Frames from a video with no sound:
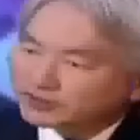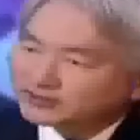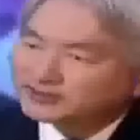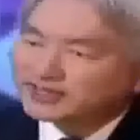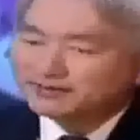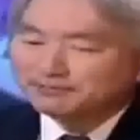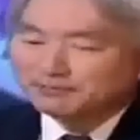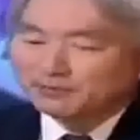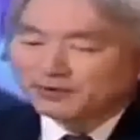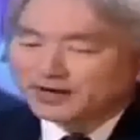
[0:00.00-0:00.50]

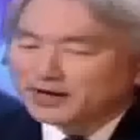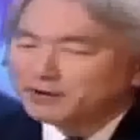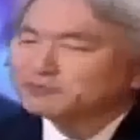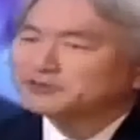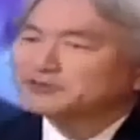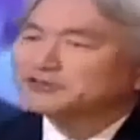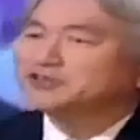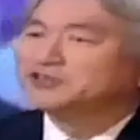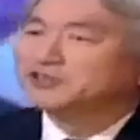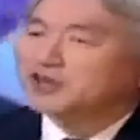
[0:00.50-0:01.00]
example, when I
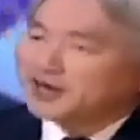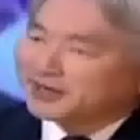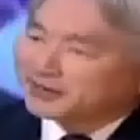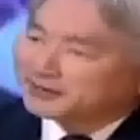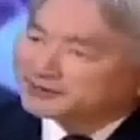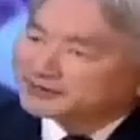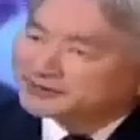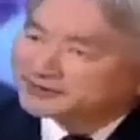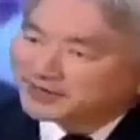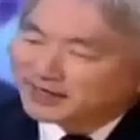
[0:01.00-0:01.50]
was a
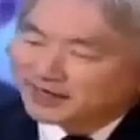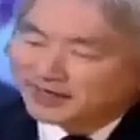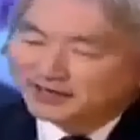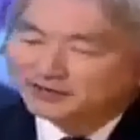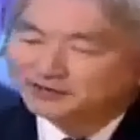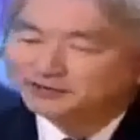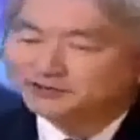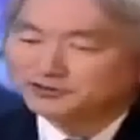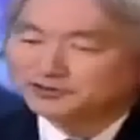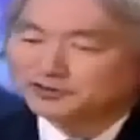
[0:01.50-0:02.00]
child, I
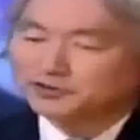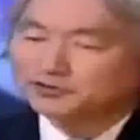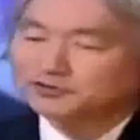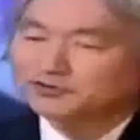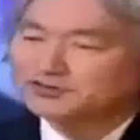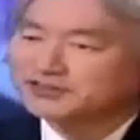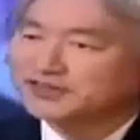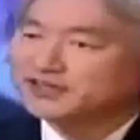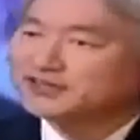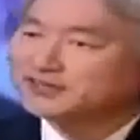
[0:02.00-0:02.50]
used to go to
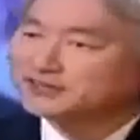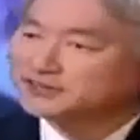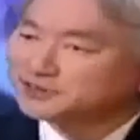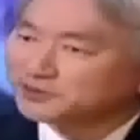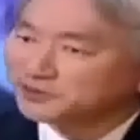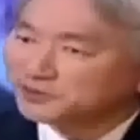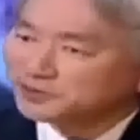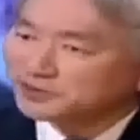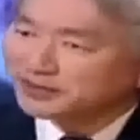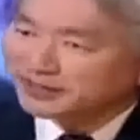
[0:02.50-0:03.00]
Sunday
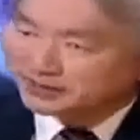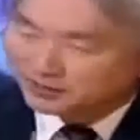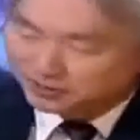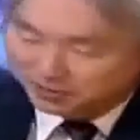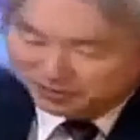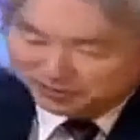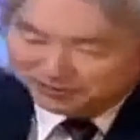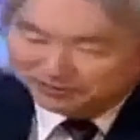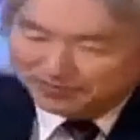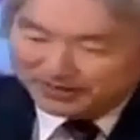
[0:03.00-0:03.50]
school and
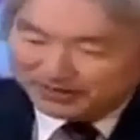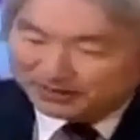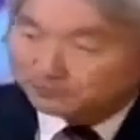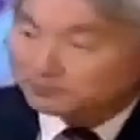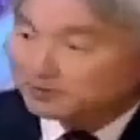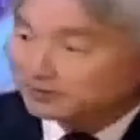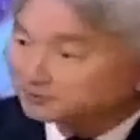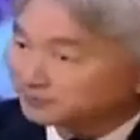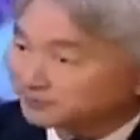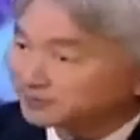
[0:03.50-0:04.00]
learn in the
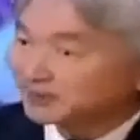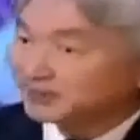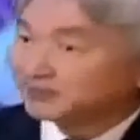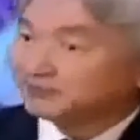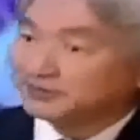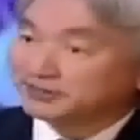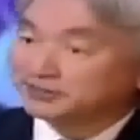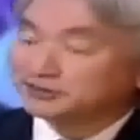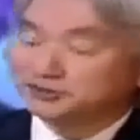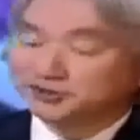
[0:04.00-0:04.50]

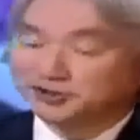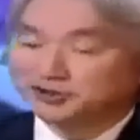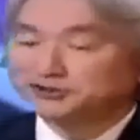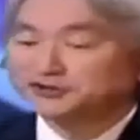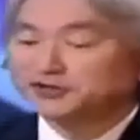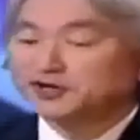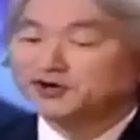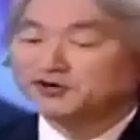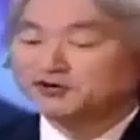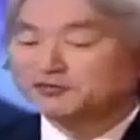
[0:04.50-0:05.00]
Presbyterian
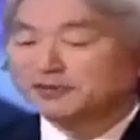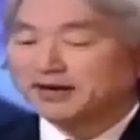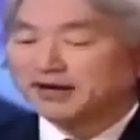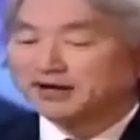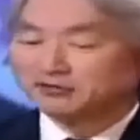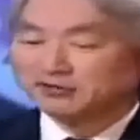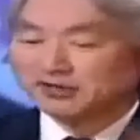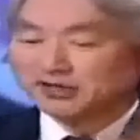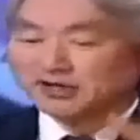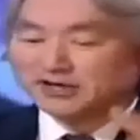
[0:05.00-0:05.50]
Church all
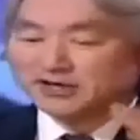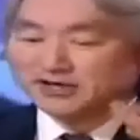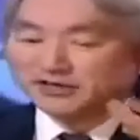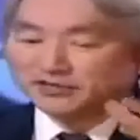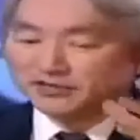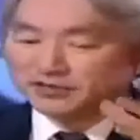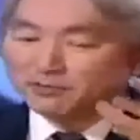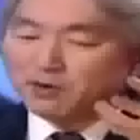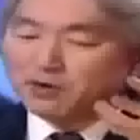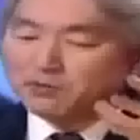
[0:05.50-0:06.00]
about
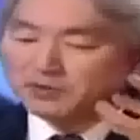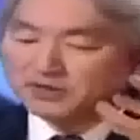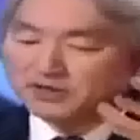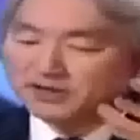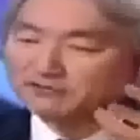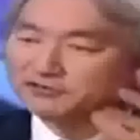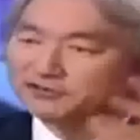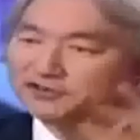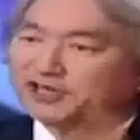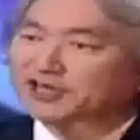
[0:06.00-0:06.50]
the moment
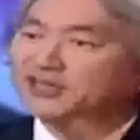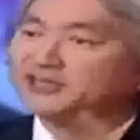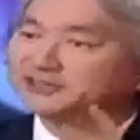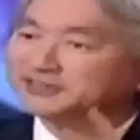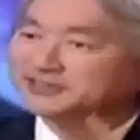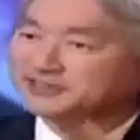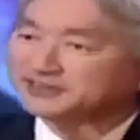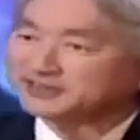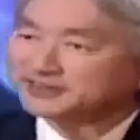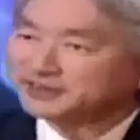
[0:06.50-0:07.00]
of
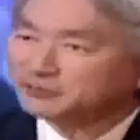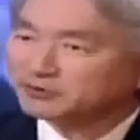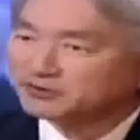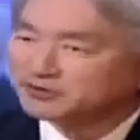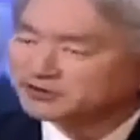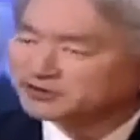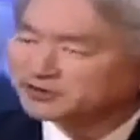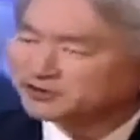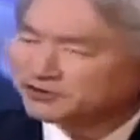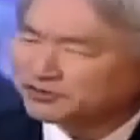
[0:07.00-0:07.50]
Genesis. And it was
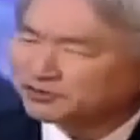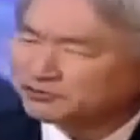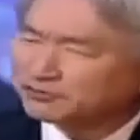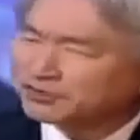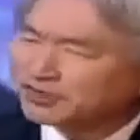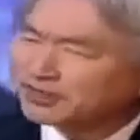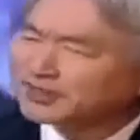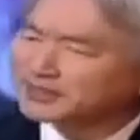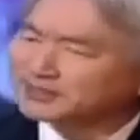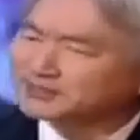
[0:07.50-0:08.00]
such a
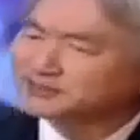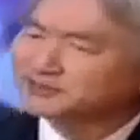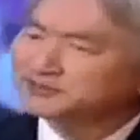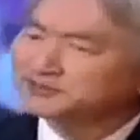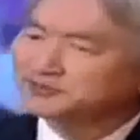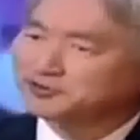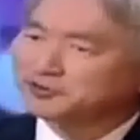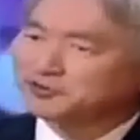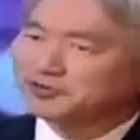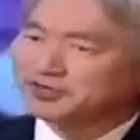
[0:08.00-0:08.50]
thrilling
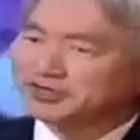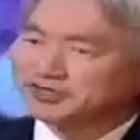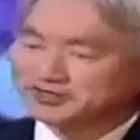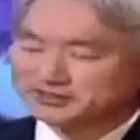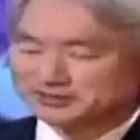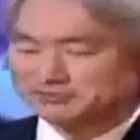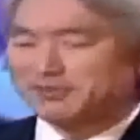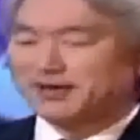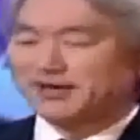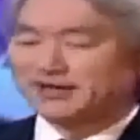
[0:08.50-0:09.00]
story,
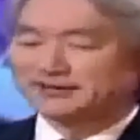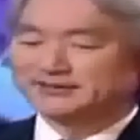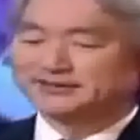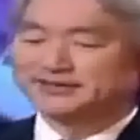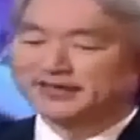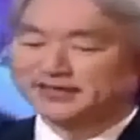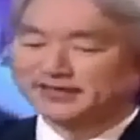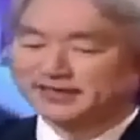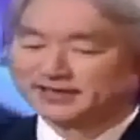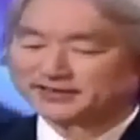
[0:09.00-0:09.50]
this man
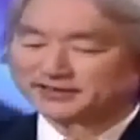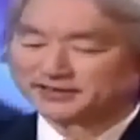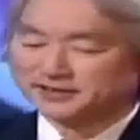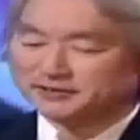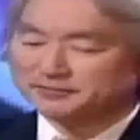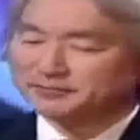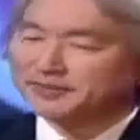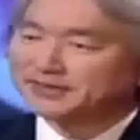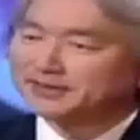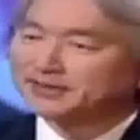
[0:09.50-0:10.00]
saying, "Let
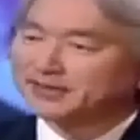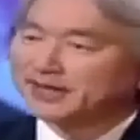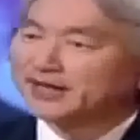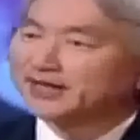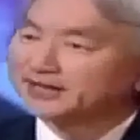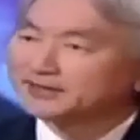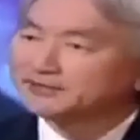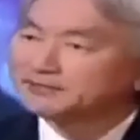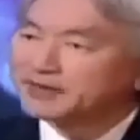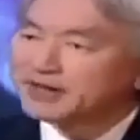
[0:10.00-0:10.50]
there be
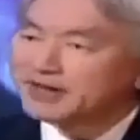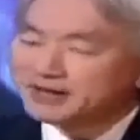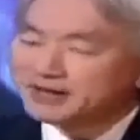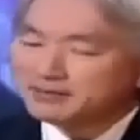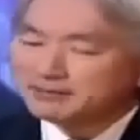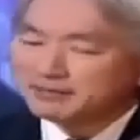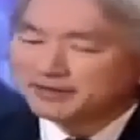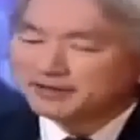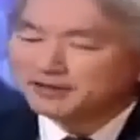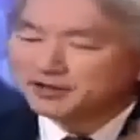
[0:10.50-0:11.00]
light."
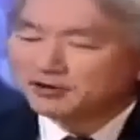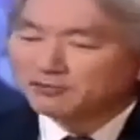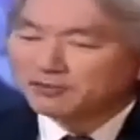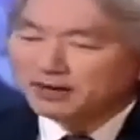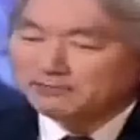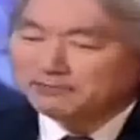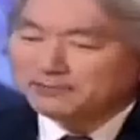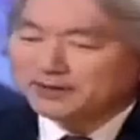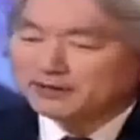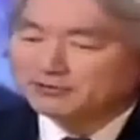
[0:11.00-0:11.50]
But you know,
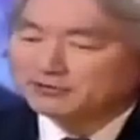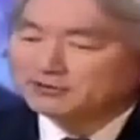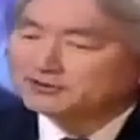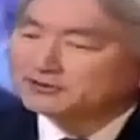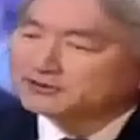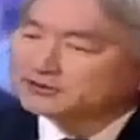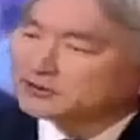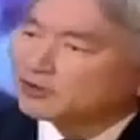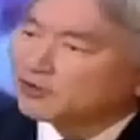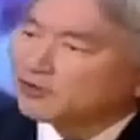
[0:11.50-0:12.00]
my
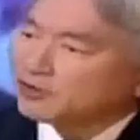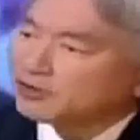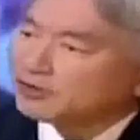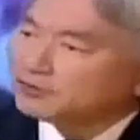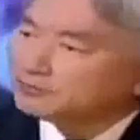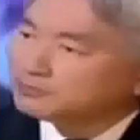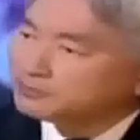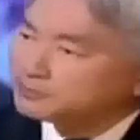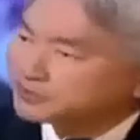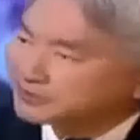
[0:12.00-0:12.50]
parents are
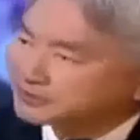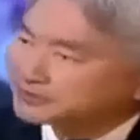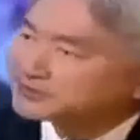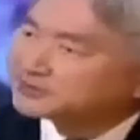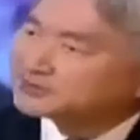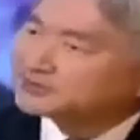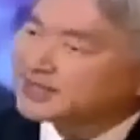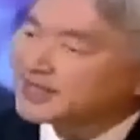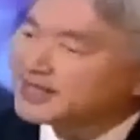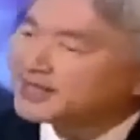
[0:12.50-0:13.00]

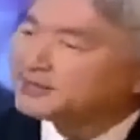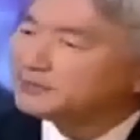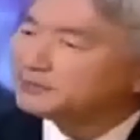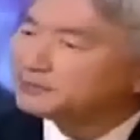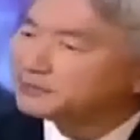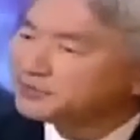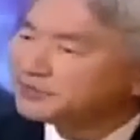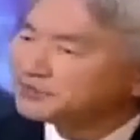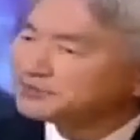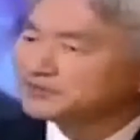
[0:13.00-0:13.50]
Buddhists, and in
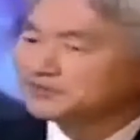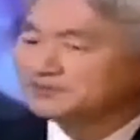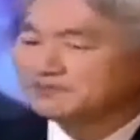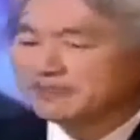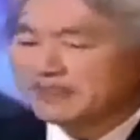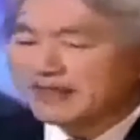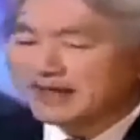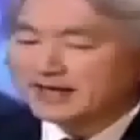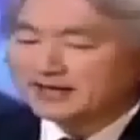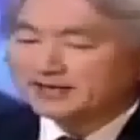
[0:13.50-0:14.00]
Buddhism,
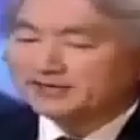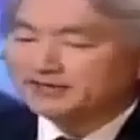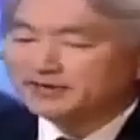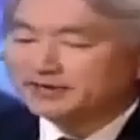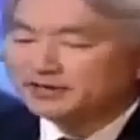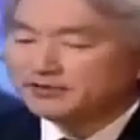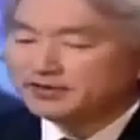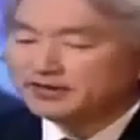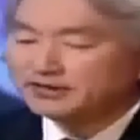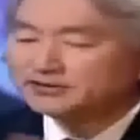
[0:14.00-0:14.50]

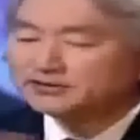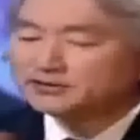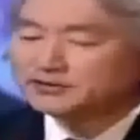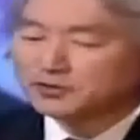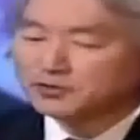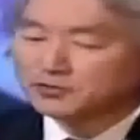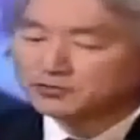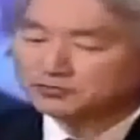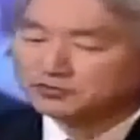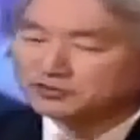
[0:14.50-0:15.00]
there is
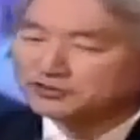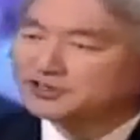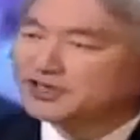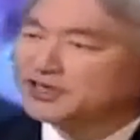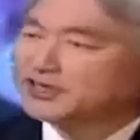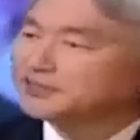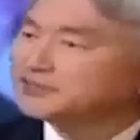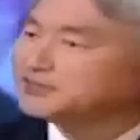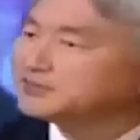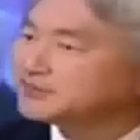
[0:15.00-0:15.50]
no
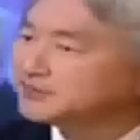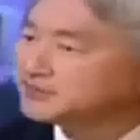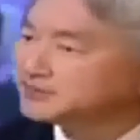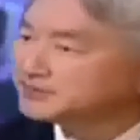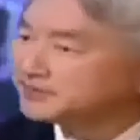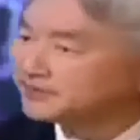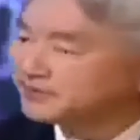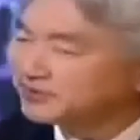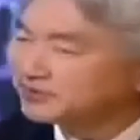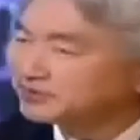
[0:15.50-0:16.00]

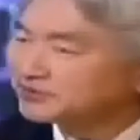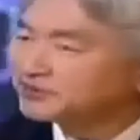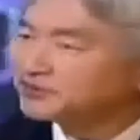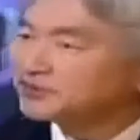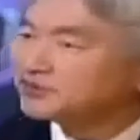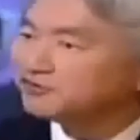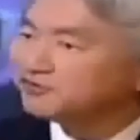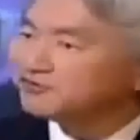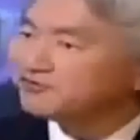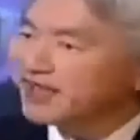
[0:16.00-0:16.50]
Genesis. There's
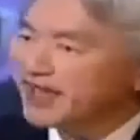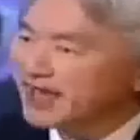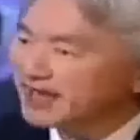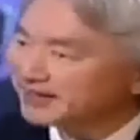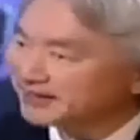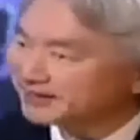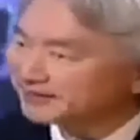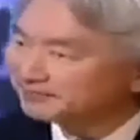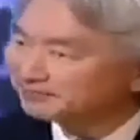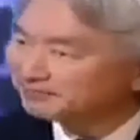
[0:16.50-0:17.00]

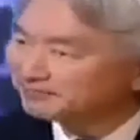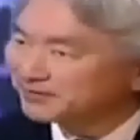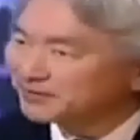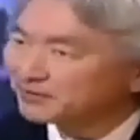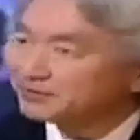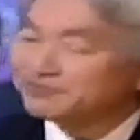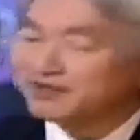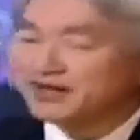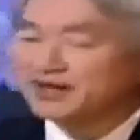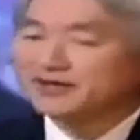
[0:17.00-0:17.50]
nirvana.
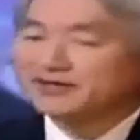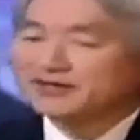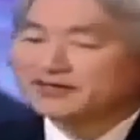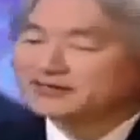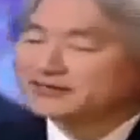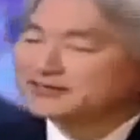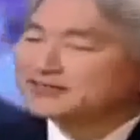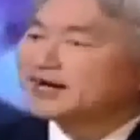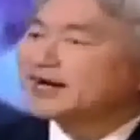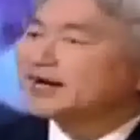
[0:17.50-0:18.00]
Nirvana
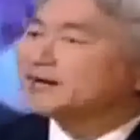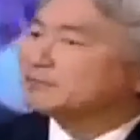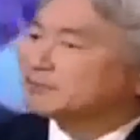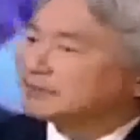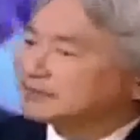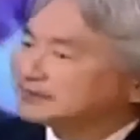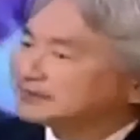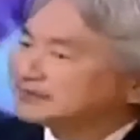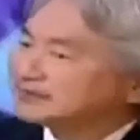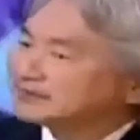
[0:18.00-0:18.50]
is
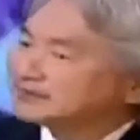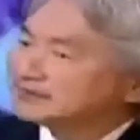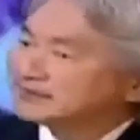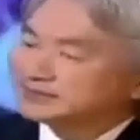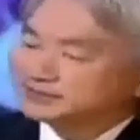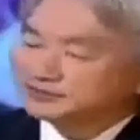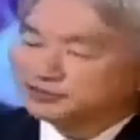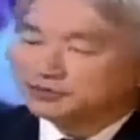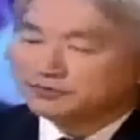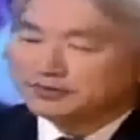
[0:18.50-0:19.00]
timeless.
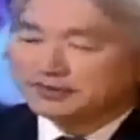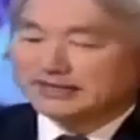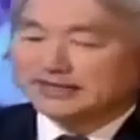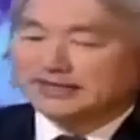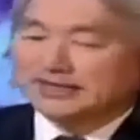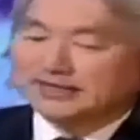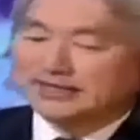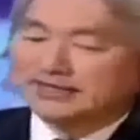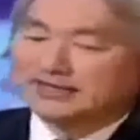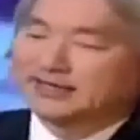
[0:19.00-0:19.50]
There's no
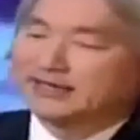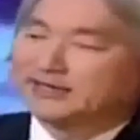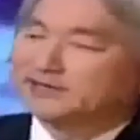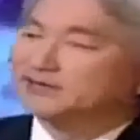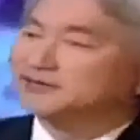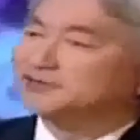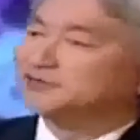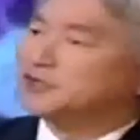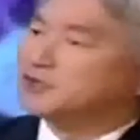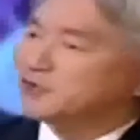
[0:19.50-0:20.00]
beginning, and
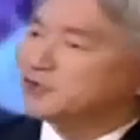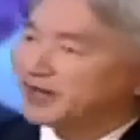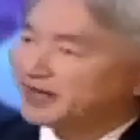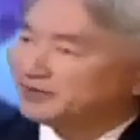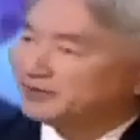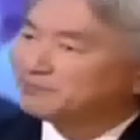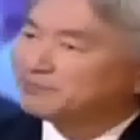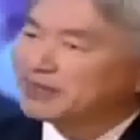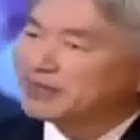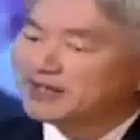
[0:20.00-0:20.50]
there's no
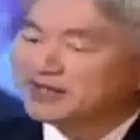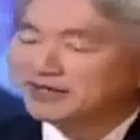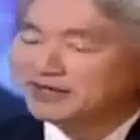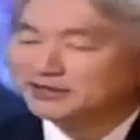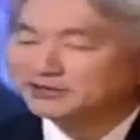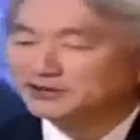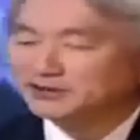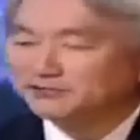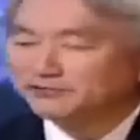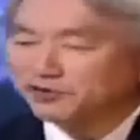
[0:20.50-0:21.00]
end.
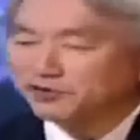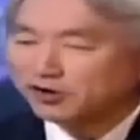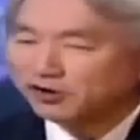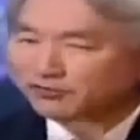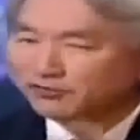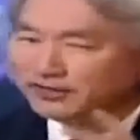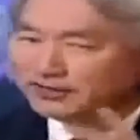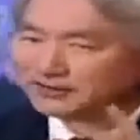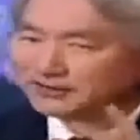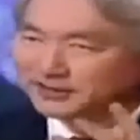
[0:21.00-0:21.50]
So for all
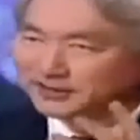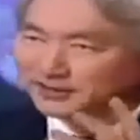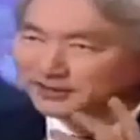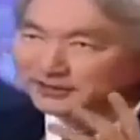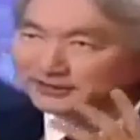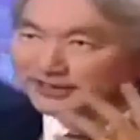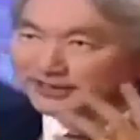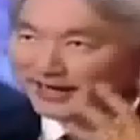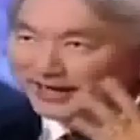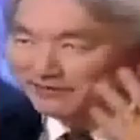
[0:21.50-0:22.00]
these
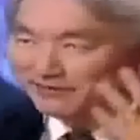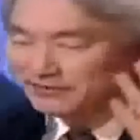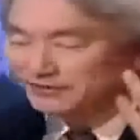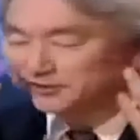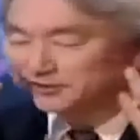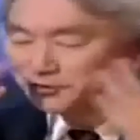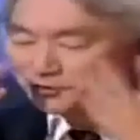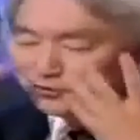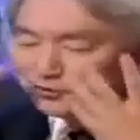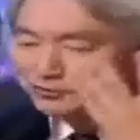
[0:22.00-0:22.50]
years, I had these
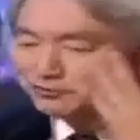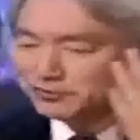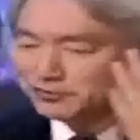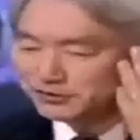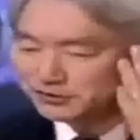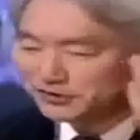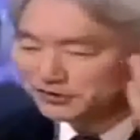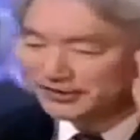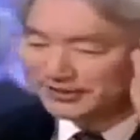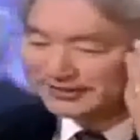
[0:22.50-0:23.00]
two
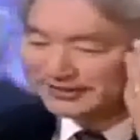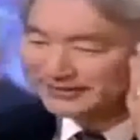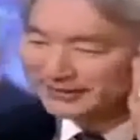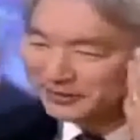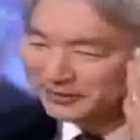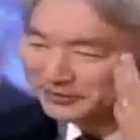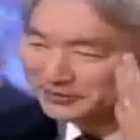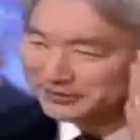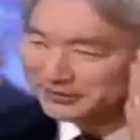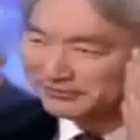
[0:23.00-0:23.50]
mutually
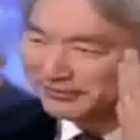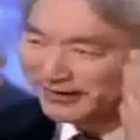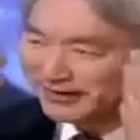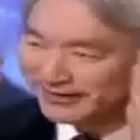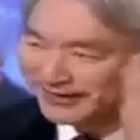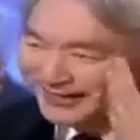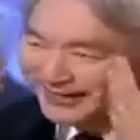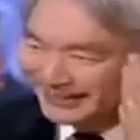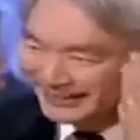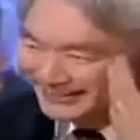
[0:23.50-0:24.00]
exclusive
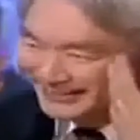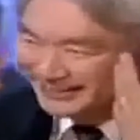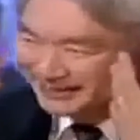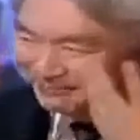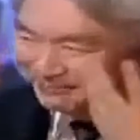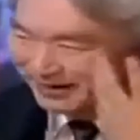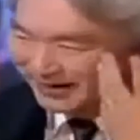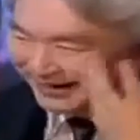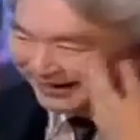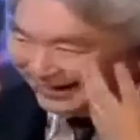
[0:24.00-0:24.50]
ideas in
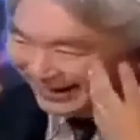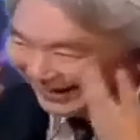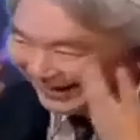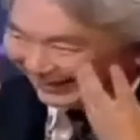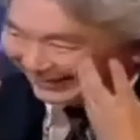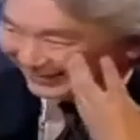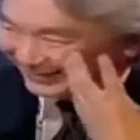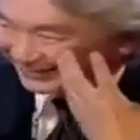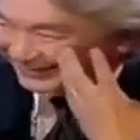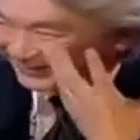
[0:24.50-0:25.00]
my
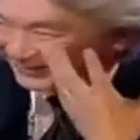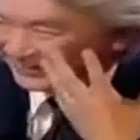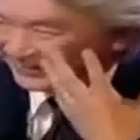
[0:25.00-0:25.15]
head.